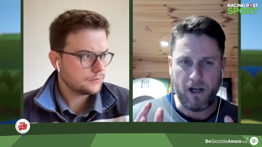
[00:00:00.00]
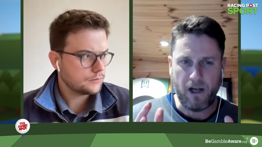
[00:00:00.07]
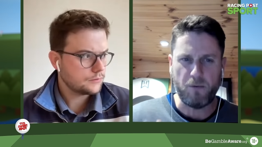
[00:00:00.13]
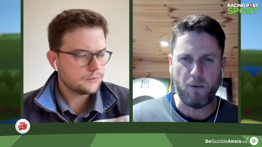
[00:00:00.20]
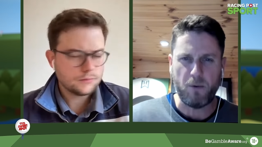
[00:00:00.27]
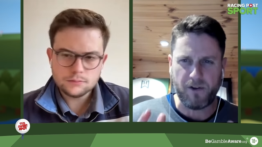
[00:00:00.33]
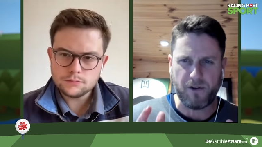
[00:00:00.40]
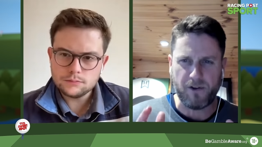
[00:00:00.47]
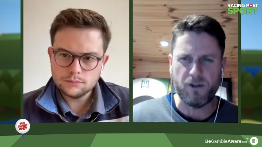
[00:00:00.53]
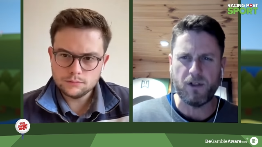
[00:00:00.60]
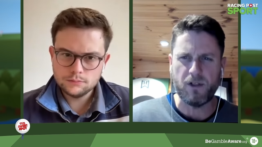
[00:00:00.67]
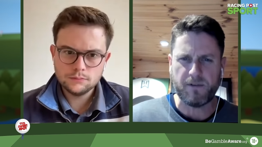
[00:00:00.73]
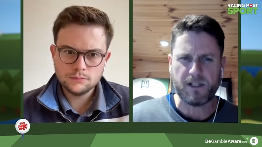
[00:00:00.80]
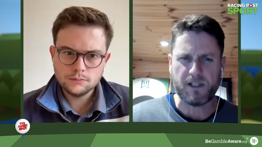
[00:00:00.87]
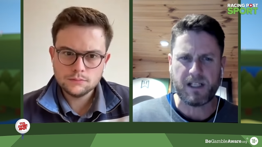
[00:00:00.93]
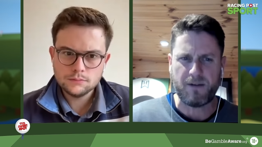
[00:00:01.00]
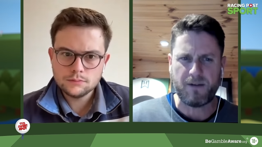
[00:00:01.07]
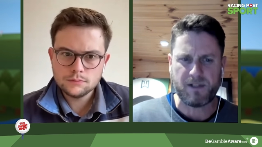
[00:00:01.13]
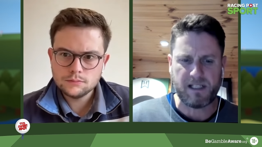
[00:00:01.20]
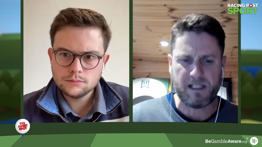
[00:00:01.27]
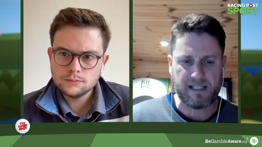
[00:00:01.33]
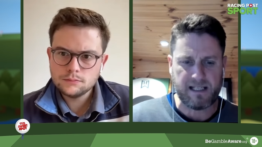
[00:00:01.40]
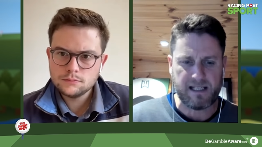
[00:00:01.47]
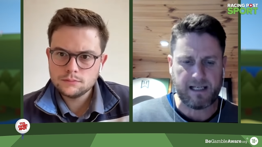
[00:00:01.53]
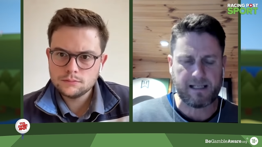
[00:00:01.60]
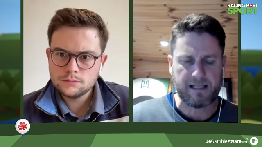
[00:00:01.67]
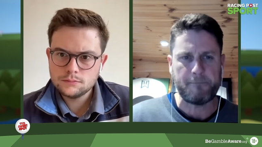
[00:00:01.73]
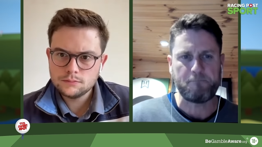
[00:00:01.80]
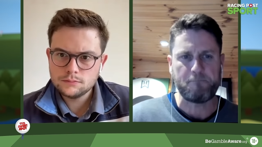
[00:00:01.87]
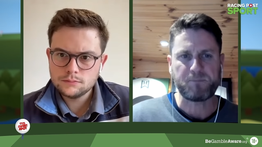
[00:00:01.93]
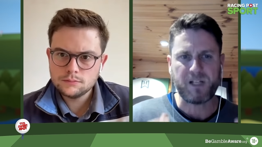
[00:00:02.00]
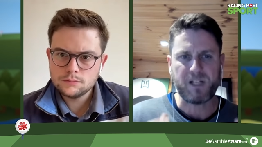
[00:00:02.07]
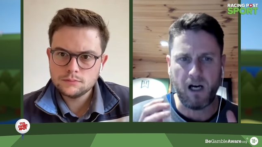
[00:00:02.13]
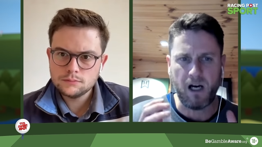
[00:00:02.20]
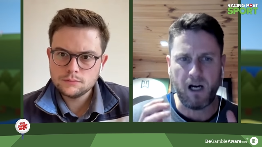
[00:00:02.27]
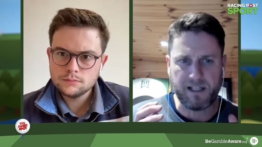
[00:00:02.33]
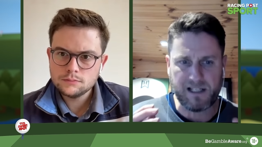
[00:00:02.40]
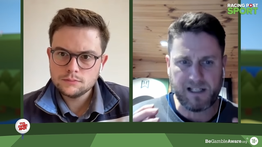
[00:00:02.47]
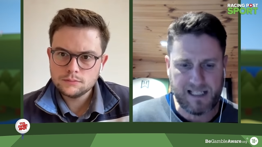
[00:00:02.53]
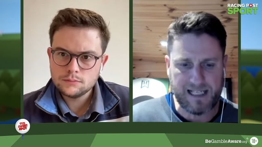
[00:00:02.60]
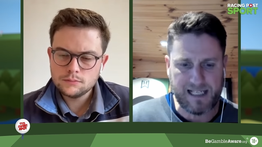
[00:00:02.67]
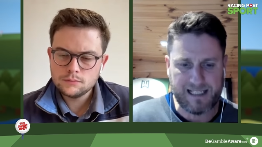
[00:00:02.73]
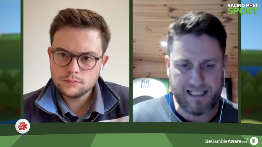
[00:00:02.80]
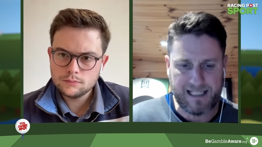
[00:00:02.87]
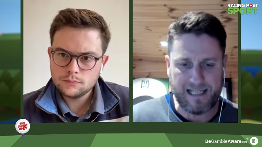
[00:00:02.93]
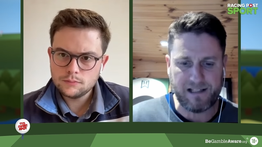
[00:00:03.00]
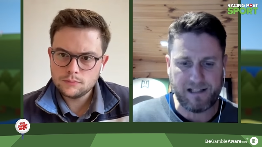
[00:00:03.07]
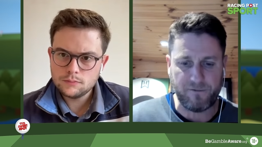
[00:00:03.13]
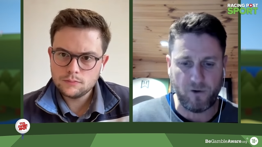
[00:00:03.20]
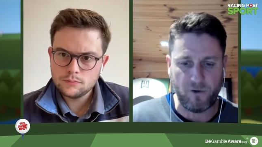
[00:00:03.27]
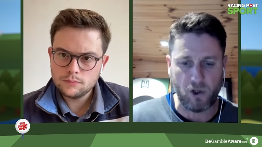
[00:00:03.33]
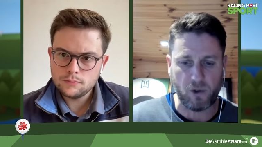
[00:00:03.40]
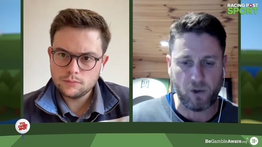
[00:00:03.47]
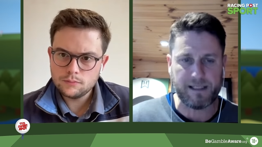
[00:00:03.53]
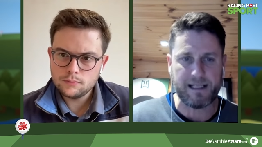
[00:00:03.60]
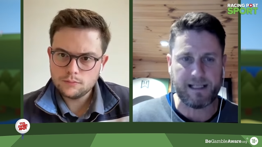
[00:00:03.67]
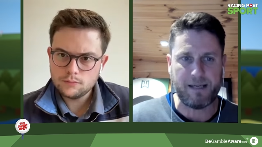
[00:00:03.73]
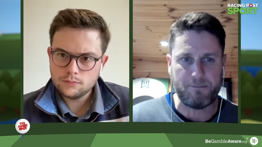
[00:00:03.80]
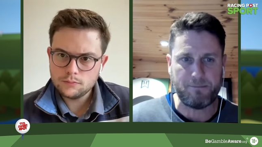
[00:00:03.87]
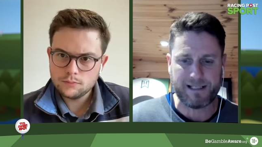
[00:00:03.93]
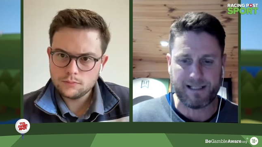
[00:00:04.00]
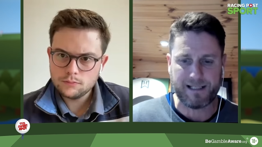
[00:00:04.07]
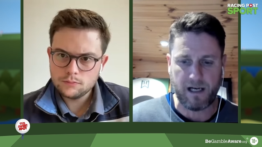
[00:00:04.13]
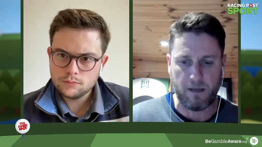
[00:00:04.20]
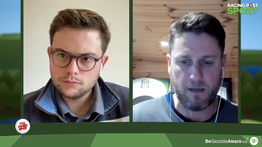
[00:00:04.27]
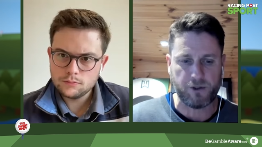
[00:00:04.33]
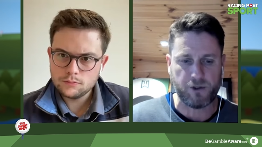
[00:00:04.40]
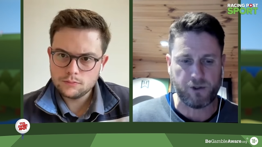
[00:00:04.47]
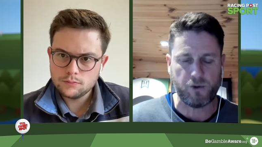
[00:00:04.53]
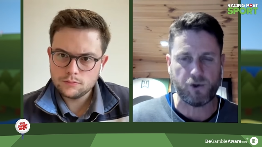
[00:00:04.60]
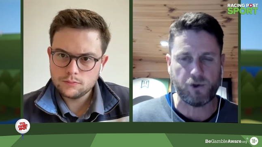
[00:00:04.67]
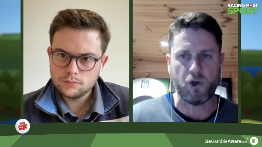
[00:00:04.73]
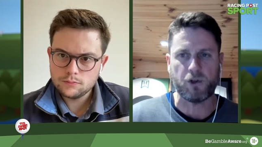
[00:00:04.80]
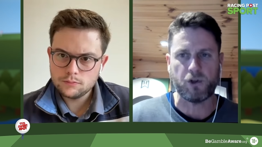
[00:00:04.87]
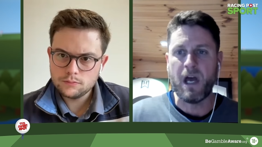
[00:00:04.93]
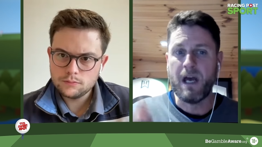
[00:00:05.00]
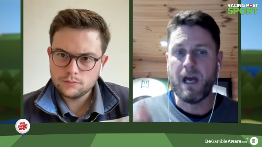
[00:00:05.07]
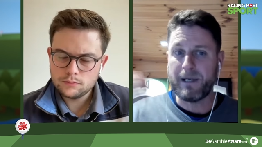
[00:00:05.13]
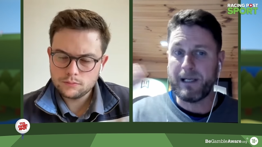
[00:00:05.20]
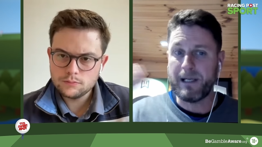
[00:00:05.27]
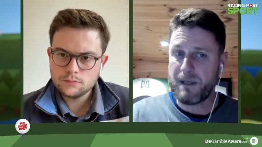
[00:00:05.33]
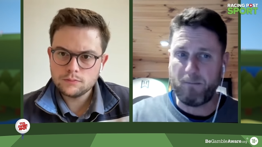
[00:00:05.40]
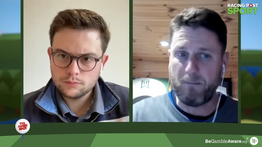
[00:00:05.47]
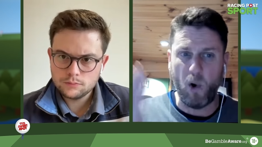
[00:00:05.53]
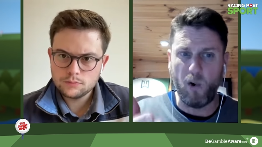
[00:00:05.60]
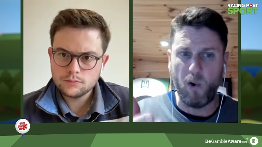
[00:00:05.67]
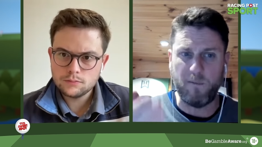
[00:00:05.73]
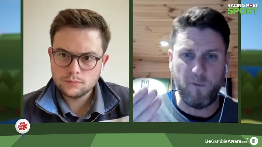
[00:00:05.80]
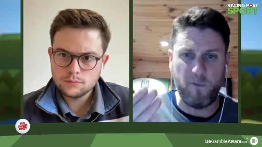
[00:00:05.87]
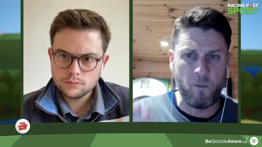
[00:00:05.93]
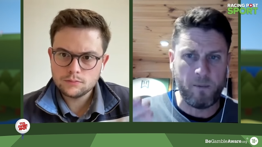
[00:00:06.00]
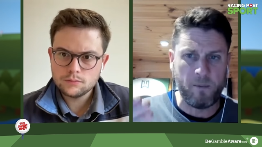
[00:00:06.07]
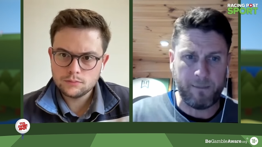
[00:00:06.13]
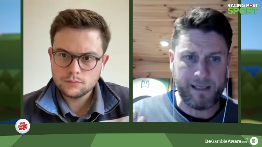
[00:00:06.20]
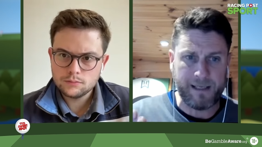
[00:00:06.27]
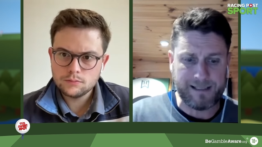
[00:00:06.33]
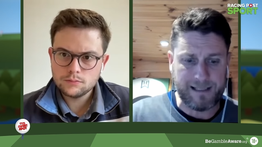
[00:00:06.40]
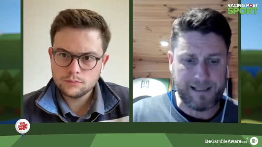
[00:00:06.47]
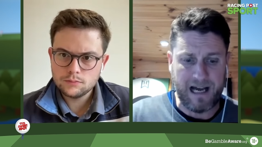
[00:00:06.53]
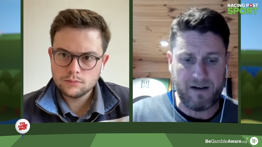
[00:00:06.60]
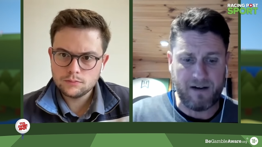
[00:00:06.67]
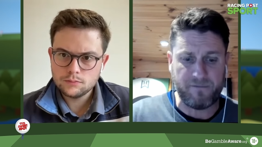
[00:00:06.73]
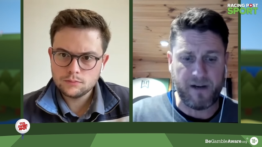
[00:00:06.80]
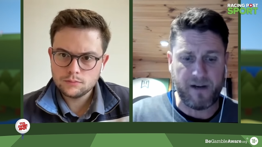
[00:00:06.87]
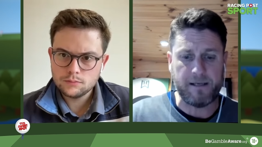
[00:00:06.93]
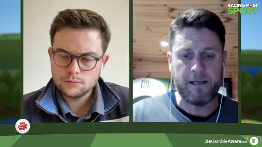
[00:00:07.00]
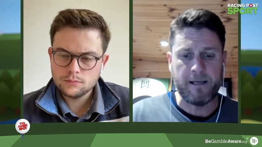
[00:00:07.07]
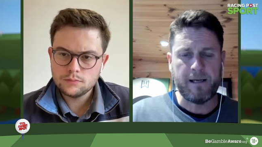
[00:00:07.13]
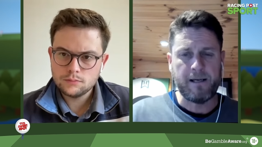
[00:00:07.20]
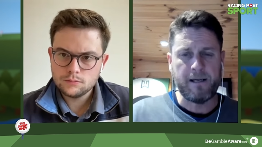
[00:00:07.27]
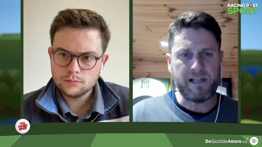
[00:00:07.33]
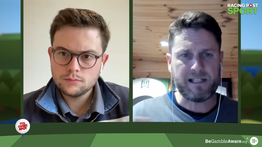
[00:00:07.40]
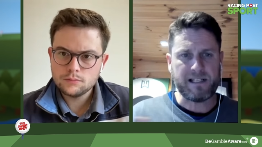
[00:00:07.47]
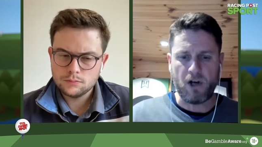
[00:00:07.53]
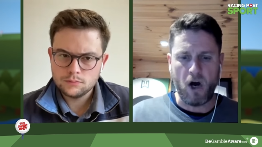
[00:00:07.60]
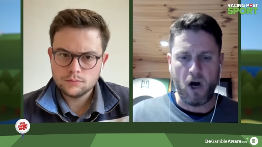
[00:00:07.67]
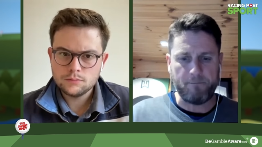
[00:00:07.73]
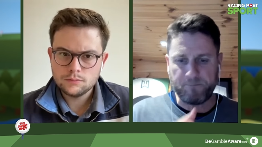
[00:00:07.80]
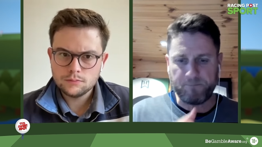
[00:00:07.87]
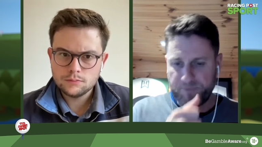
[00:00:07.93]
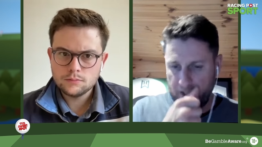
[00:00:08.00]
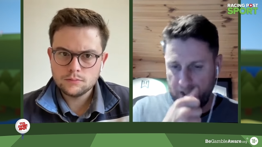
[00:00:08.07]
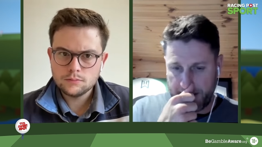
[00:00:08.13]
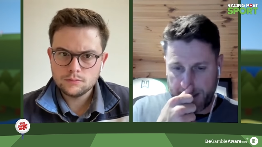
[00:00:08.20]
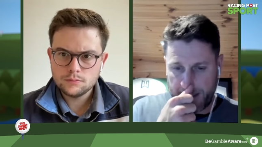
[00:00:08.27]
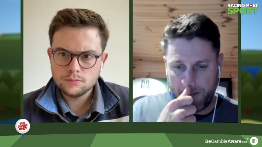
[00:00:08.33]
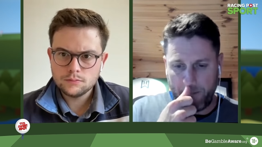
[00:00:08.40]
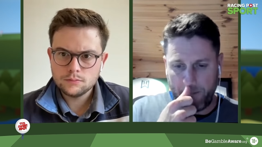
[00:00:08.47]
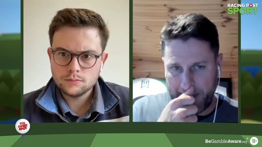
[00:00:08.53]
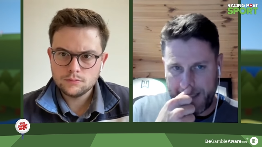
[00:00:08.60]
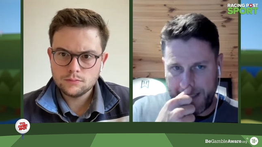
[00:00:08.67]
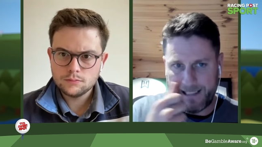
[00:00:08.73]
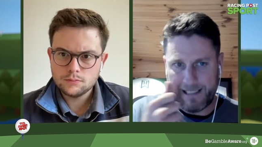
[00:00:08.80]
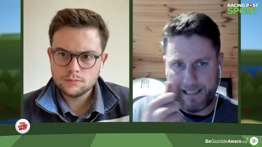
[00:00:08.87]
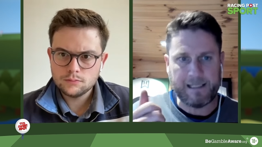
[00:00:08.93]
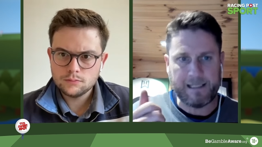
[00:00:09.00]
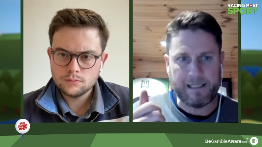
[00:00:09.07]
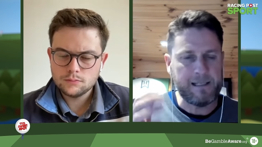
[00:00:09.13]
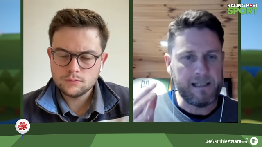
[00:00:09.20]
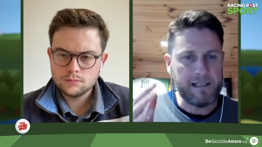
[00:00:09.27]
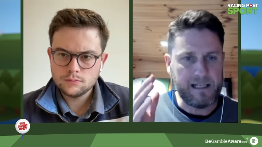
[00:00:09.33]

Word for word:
Speaker 1: He opened with a nervous seventy-six. Carded a sixty-eight the following day, missed the cut by two shots. But he was in poor form coming into that event. This time, he's a completely...